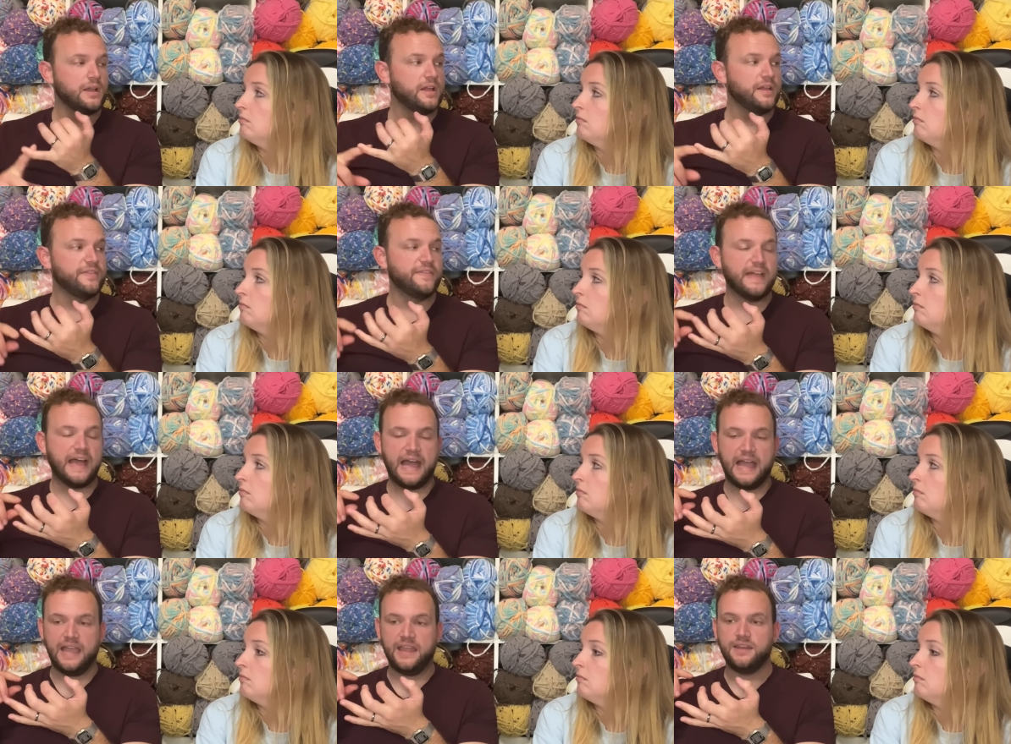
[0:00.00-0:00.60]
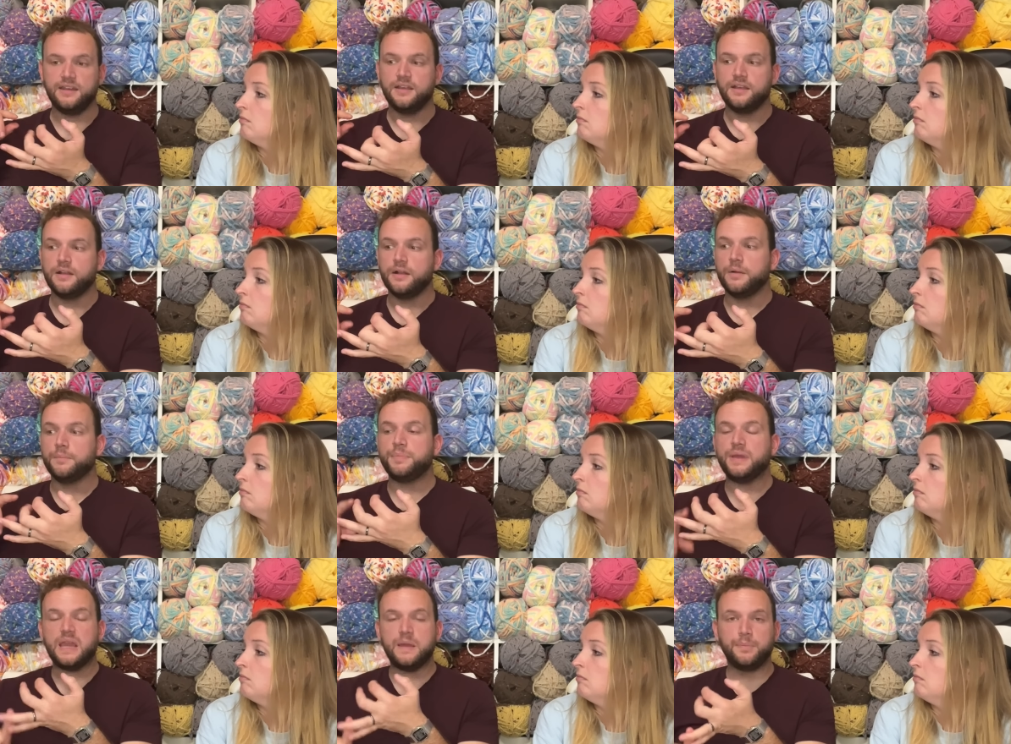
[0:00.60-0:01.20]
Speaker 1: that
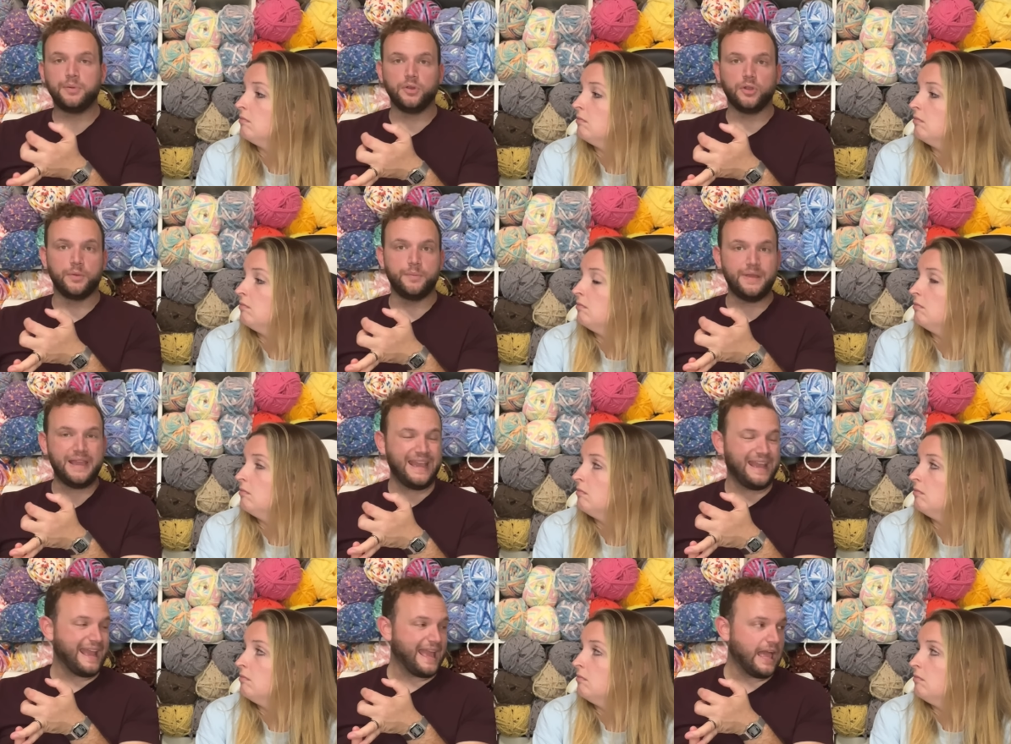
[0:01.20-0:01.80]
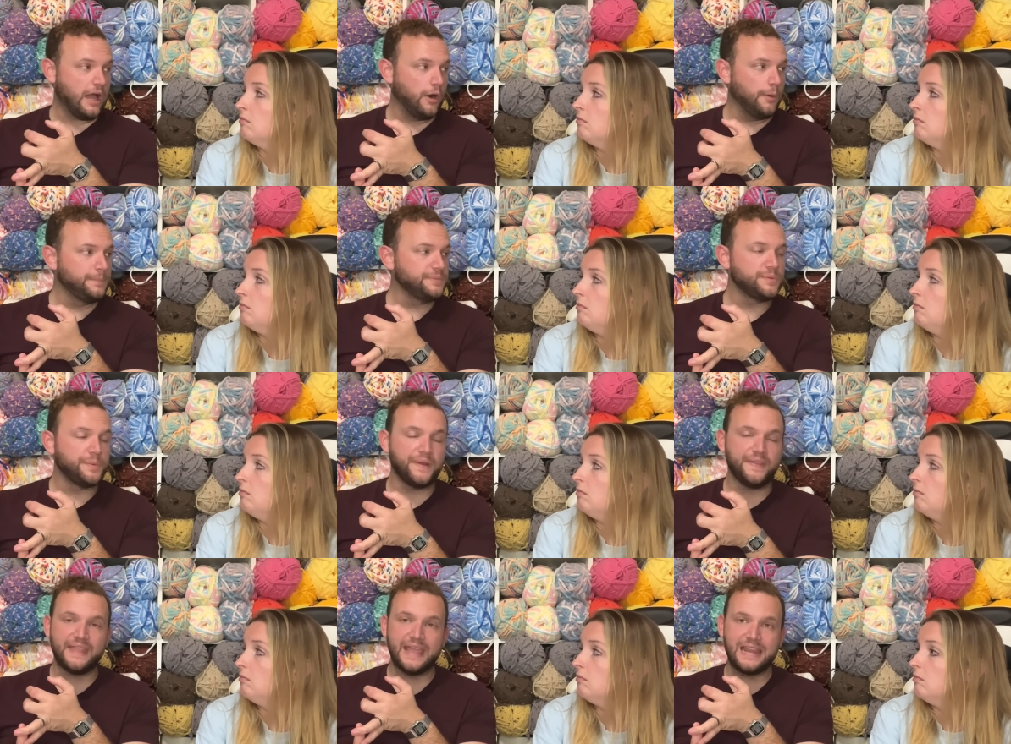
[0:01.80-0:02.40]
people are being helped
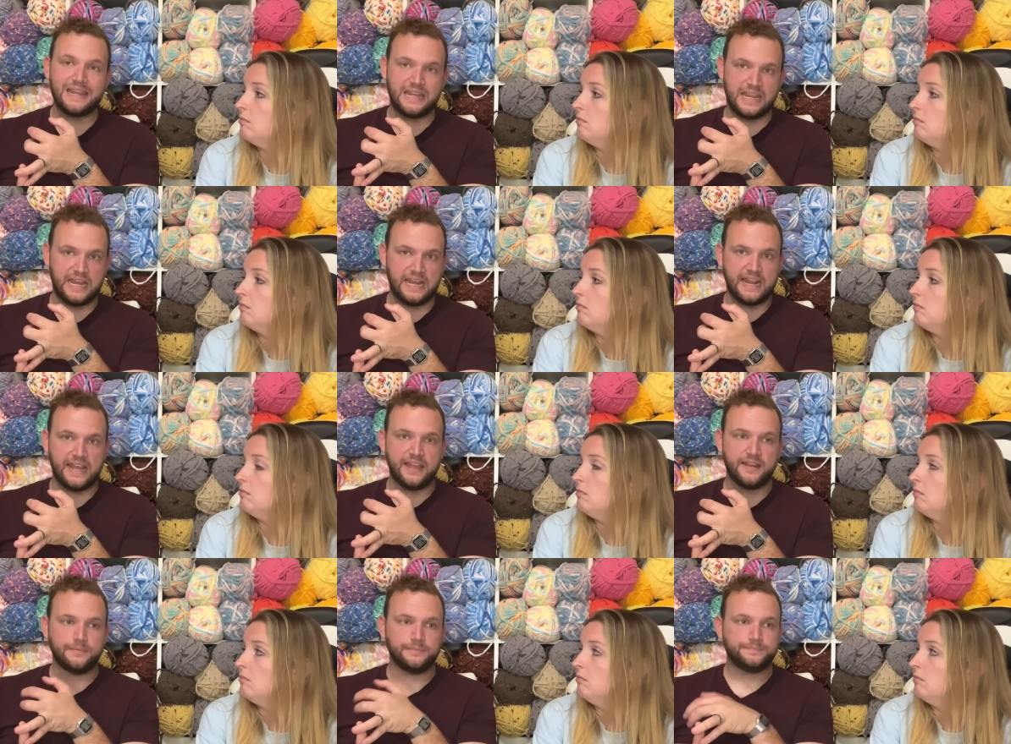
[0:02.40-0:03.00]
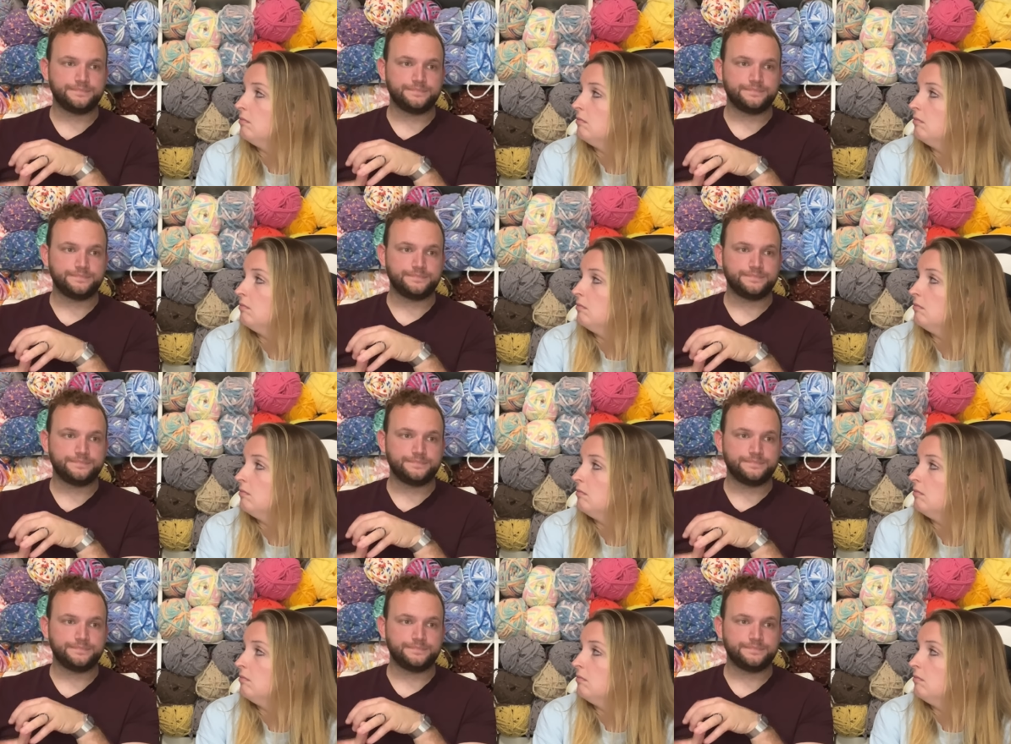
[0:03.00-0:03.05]
when they need it,